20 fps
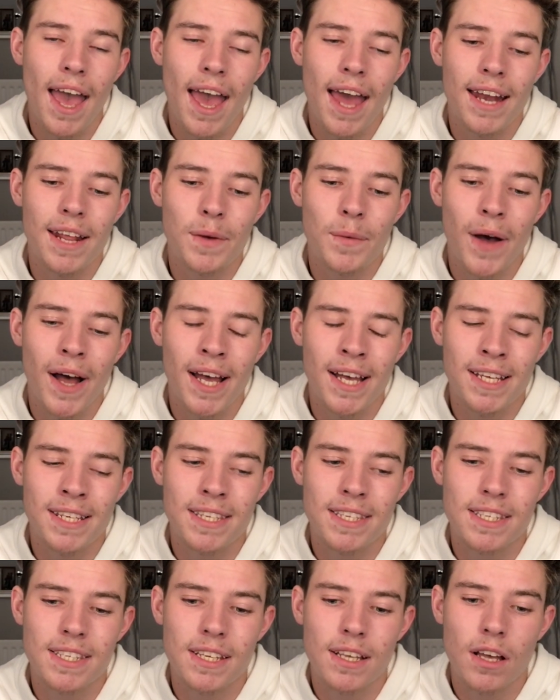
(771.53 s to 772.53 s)

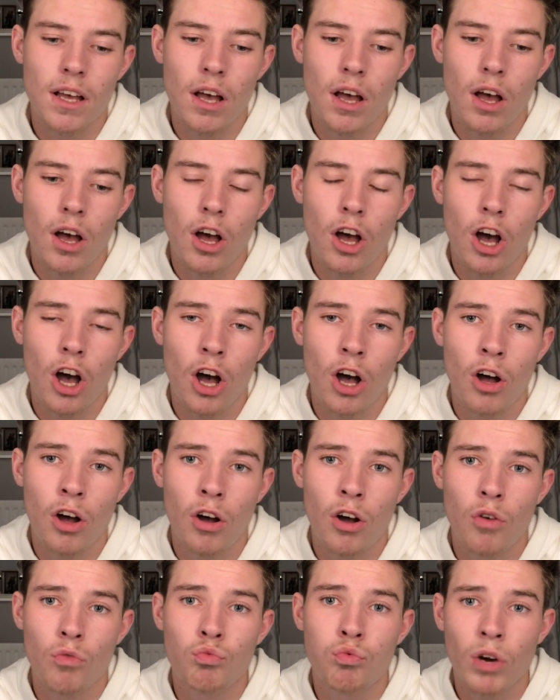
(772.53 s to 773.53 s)
Anyways,
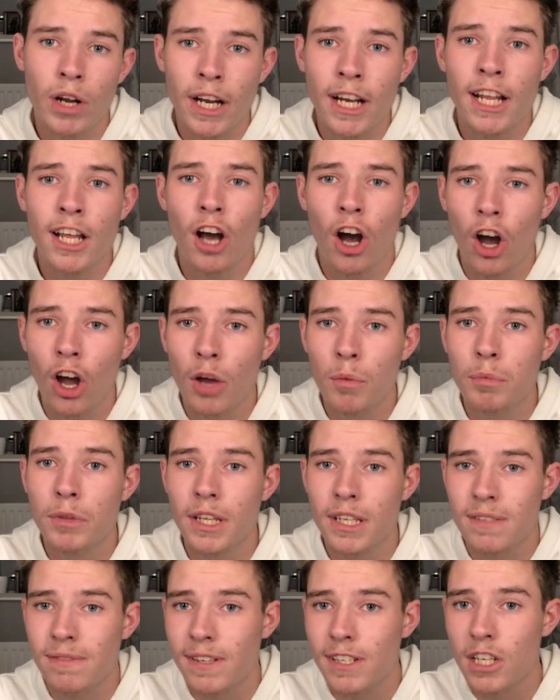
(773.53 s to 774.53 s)
I really hope
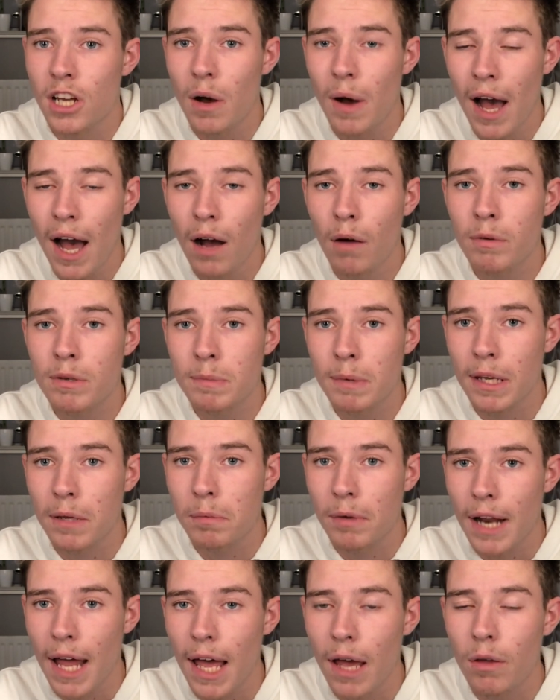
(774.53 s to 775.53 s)
this video helps
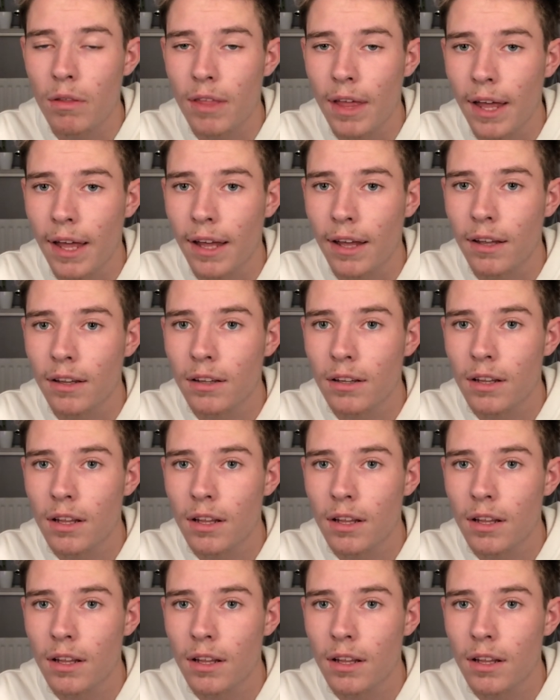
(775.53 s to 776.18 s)
people out there,